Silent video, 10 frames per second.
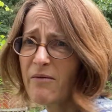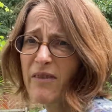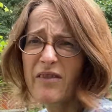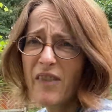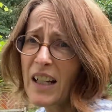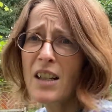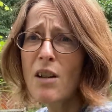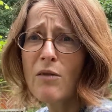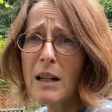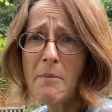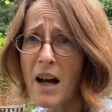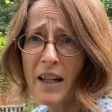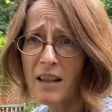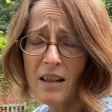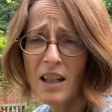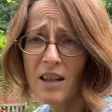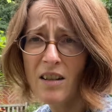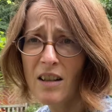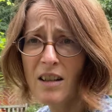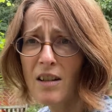In fact, I don't really mind. It's,
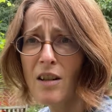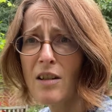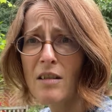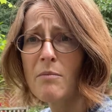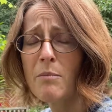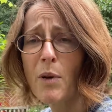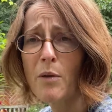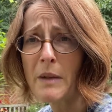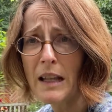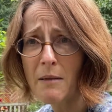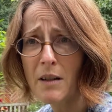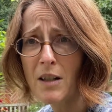it doesn't bother me that much.